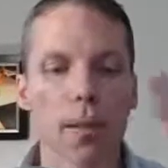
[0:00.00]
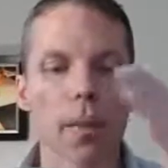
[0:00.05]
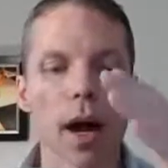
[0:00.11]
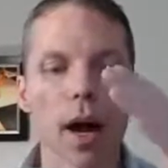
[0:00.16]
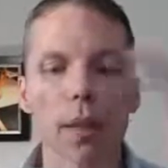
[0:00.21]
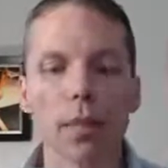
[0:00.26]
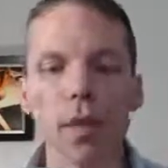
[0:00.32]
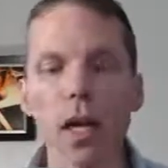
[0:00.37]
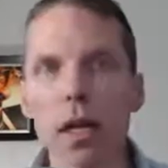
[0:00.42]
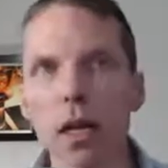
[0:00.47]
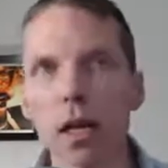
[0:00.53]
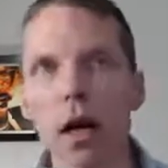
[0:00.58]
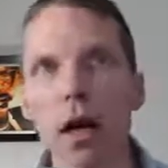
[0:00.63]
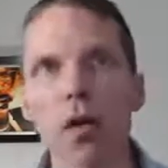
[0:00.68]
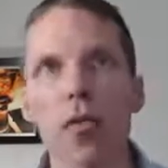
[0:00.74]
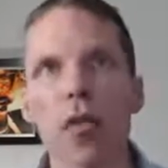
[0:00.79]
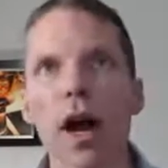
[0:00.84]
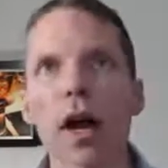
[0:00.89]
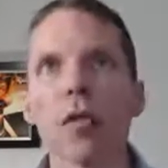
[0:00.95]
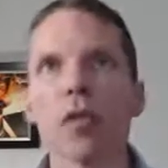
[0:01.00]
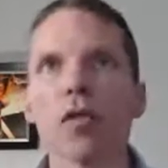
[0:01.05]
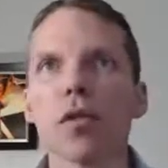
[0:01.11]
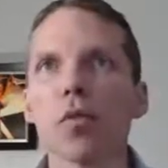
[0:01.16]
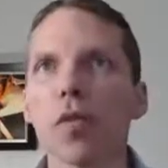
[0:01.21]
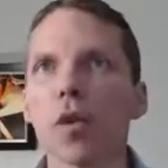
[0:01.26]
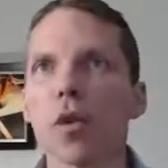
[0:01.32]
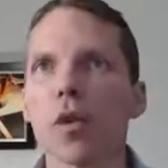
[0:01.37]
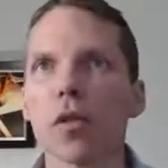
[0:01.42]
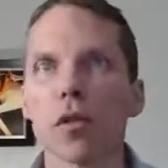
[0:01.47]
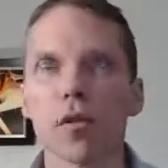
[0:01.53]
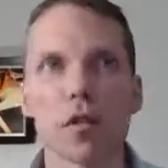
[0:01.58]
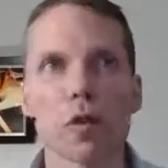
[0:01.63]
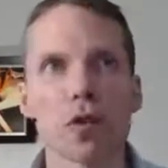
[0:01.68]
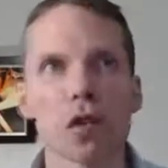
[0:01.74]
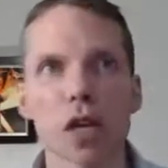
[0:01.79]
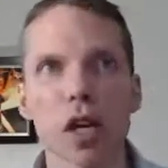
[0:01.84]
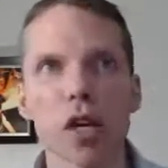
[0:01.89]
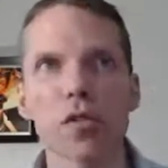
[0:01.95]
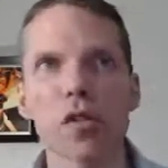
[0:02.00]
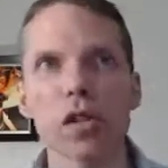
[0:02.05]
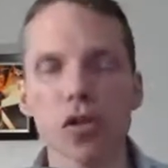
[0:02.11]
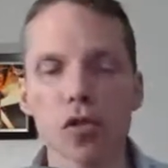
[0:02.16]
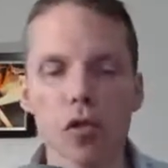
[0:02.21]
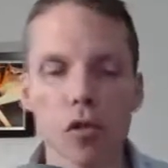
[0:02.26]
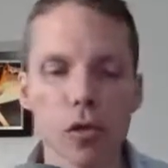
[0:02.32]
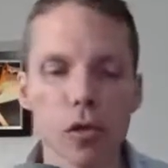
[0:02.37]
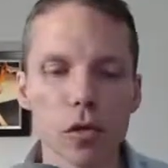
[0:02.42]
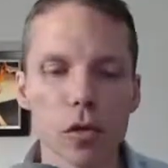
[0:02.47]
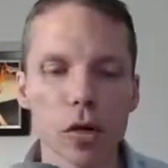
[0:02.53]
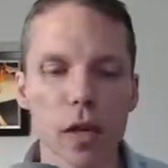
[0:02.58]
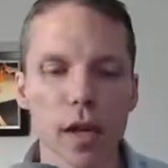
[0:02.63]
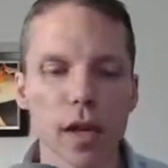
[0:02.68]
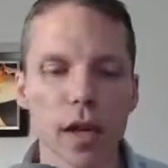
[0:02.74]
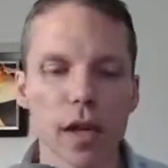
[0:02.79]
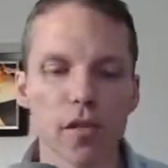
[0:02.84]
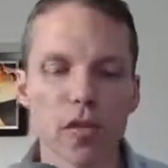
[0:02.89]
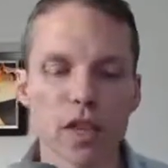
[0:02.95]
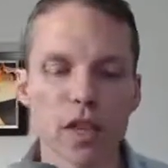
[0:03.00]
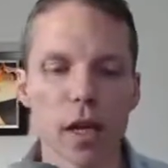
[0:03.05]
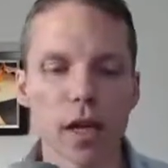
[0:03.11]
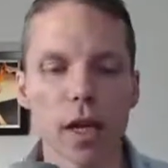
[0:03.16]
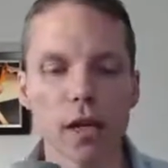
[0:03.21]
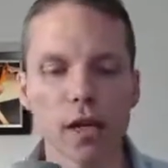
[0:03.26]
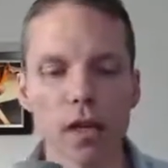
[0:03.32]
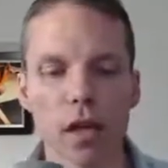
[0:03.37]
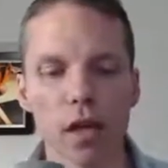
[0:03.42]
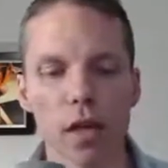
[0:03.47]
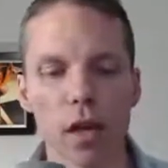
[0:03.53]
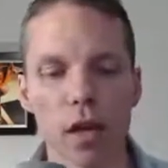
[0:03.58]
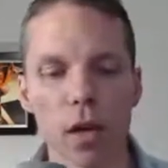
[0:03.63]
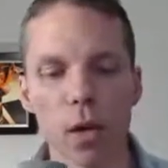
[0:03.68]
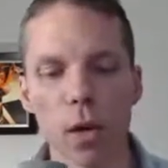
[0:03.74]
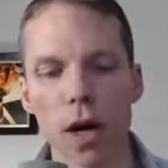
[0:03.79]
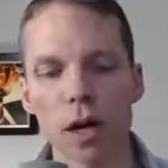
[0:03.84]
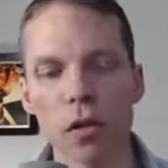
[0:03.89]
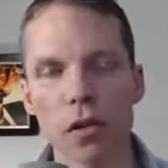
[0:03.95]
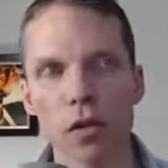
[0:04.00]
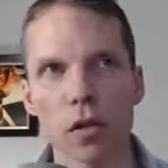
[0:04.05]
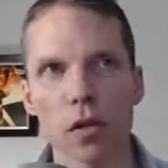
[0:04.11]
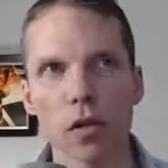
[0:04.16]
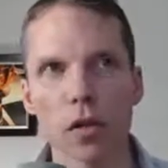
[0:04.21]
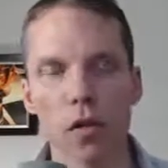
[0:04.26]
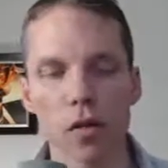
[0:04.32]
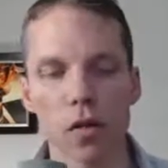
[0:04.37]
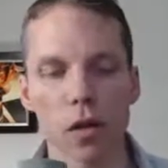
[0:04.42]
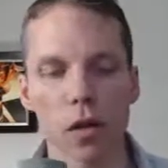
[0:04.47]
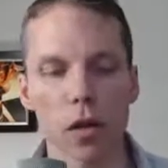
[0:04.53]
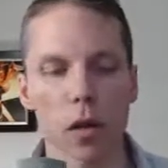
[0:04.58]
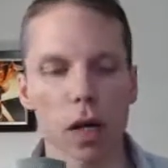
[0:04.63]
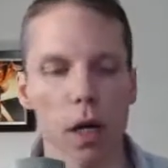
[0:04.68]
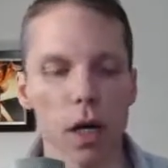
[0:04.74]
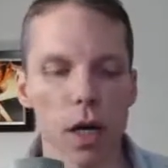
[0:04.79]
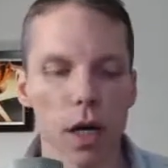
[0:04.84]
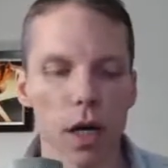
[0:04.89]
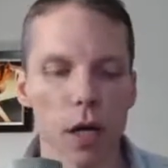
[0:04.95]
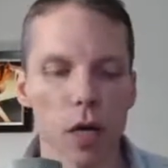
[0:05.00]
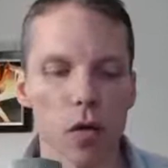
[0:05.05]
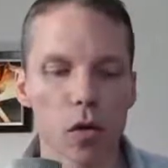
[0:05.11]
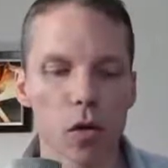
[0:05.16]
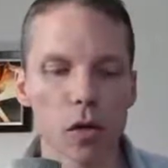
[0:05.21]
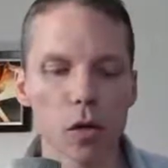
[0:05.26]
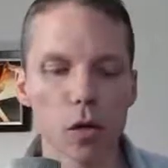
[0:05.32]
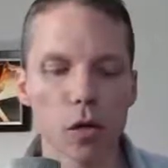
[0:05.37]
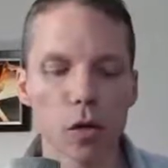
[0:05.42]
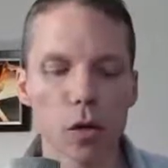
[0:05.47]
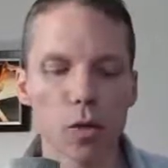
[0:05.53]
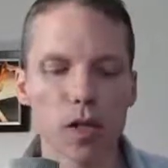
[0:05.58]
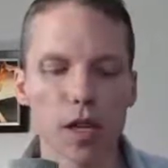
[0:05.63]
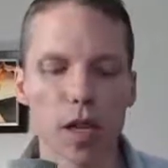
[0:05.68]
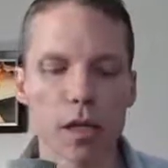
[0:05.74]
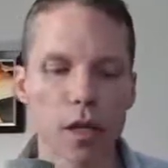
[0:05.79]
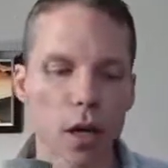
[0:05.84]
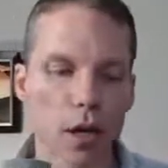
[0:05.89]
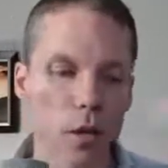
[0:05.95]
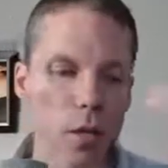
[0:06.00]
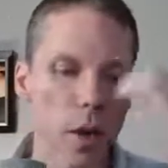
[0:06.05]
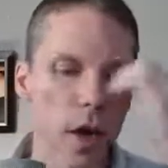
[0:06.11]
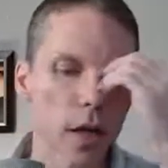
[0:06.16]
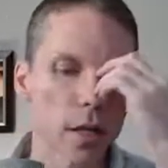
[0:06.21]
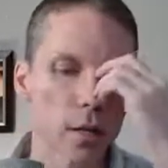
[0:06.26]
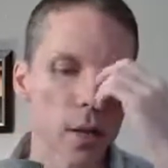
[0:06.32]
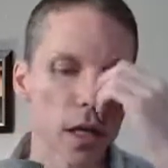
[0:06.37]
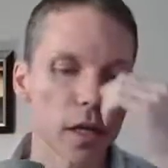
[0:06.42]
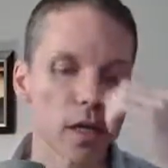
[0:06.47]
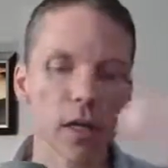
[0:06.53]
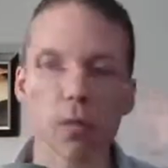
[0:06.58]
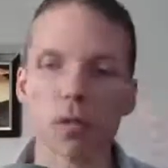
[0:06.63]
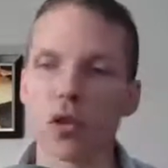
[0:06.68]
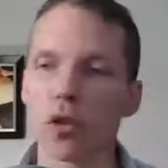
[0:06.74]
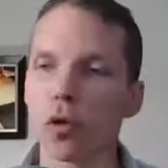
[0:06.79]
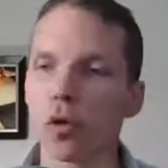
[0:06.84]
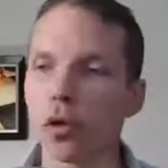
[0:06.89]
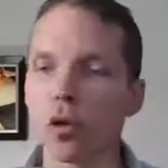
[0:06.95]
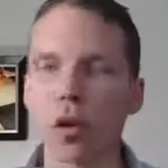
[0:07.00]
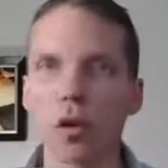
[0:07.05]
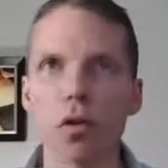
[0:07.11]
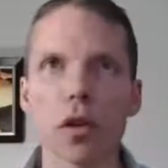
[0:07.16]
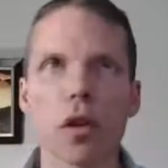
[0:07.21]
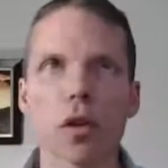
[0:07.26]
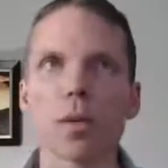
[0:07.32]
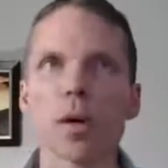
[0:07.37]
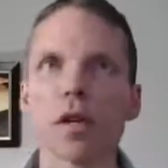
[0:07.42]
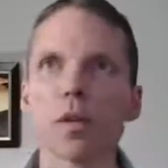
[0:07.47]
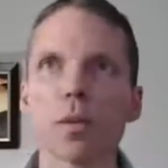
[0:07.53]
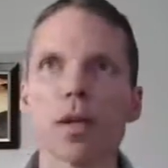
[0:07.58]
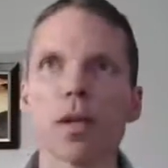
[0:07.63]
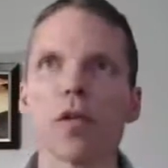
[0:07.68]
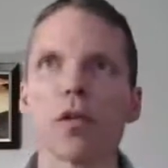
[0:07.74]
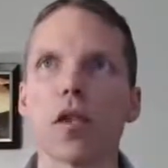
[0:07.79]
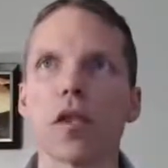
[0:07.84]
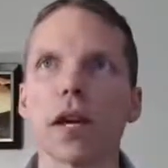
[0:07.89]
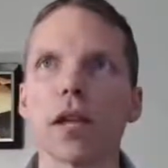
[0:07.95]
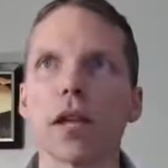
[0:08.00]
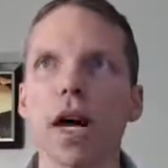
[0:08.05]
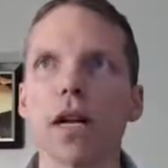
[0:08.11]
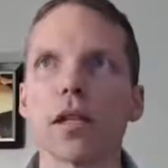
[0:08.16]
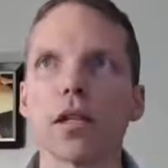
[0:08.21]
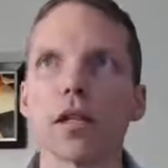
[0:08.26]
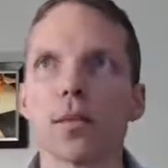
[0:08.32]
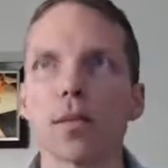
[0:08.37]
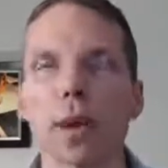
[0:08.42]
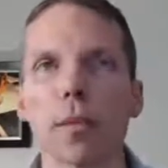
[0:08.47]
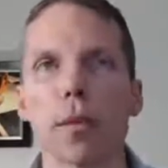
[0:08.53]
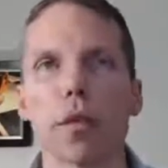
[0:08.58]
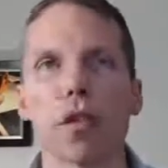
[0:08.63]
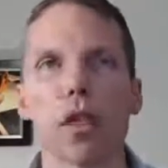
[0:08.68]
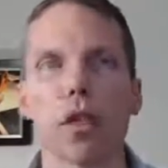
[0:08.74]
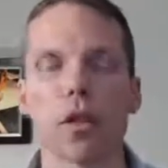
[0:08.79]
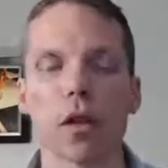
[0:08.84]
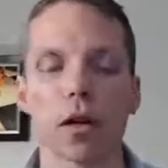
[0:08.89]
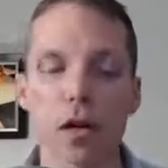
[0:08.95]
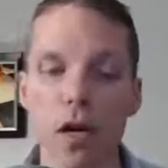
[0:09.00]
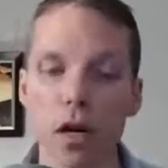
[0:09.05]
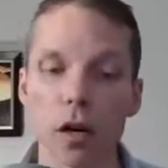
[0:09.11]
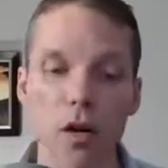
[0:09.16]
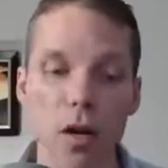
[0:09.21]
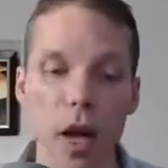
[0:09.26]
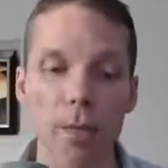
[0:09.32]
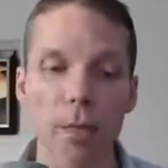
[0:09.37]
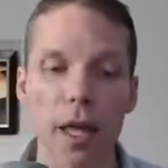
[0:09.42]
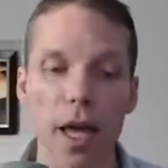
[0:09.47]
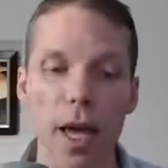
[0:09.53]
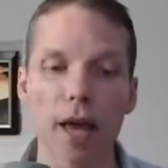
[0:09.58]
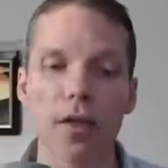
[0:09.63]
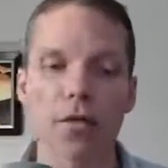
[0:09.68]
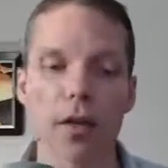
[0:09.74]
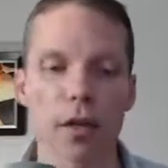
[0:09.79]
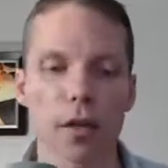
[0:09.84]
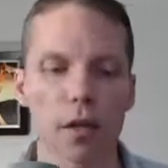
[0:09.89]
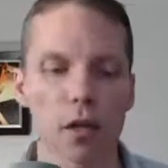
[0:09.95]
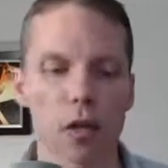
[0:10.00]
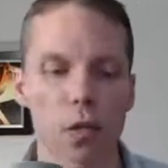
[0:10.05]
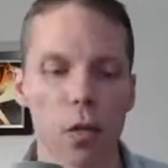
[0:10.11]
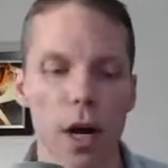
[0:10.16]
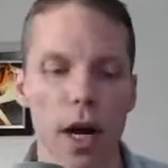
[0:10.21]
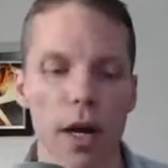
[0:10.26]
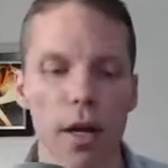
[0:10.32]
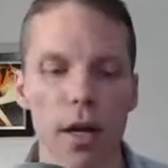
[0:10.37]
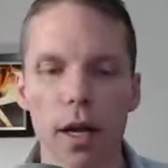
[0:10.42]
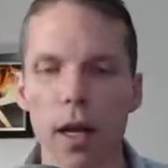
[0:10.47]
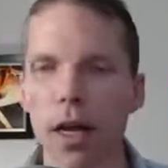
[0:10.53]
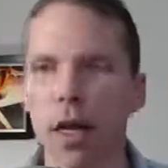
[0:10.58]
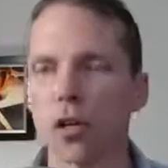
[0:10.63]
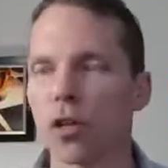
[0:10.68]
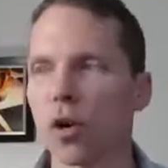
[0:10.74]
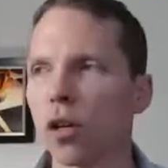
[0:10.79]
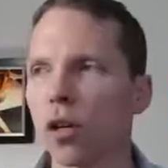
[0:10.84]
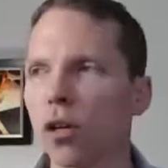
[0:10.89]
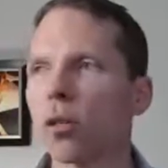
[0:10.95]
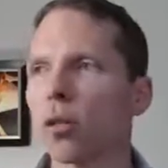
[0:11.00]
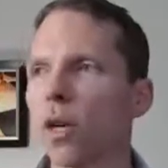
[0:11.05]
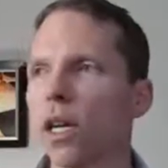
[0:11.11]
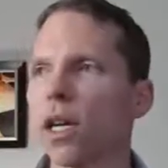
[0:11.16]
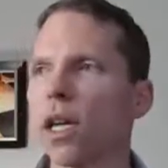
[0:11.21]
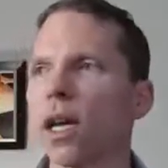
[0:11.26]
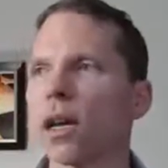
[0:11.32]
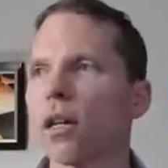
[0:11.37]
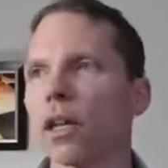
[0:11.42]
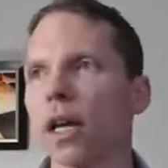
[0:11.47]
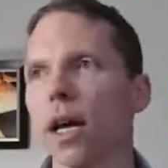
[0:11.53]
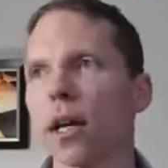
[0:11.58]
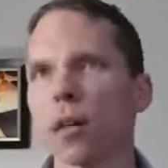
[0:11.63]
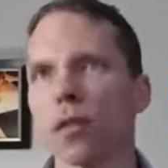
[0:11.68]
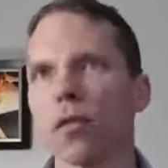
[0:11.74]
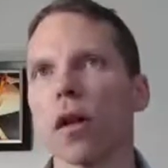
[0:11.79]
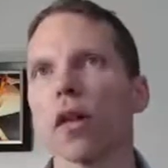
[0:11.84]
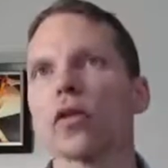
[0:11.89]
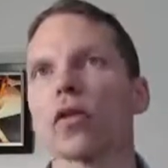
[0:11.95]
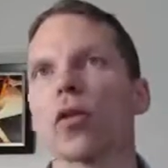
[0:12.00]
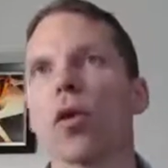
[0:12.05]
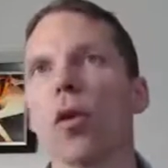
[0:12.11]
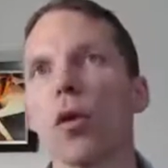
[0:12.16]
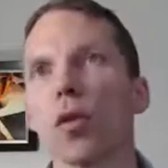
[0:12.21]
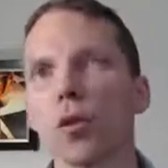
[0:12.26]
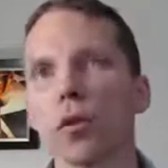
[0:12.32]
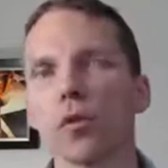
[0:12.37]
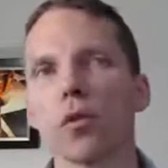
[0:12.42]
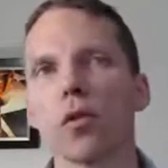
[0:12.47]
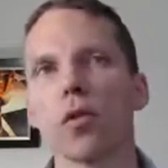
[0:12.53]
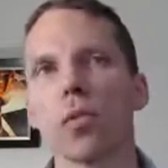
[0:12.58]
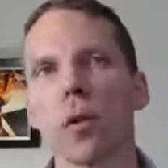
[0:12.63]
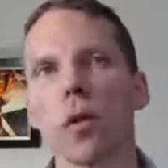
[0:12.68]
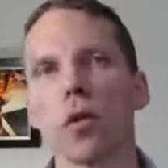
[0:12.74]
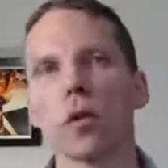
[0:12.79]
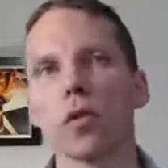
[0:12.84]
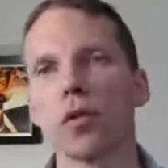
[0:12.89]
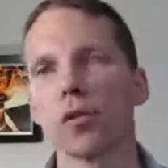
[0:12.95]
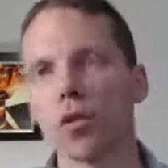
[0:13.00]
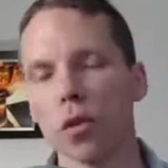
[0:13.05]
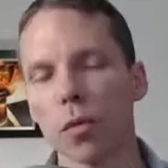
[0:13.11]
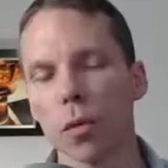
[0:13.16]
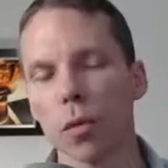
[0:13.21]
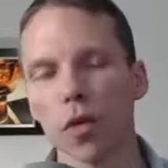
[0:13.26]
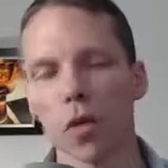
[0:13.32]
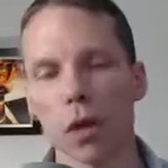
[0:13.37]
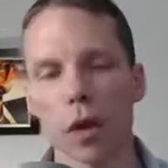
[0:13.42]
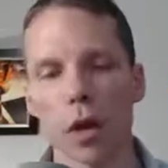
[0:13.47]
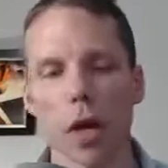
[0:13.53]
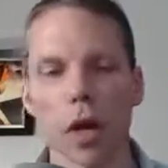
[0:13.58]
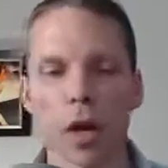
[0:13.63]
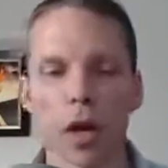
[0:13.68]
by media around the world. Of course, none of it's true if CNN says otherwise or YouTube says otherwise, because I'm sure, you know, there must be great ISIS members in there that are not behaving this way. So I know we can't categorize a whole group on YouTube or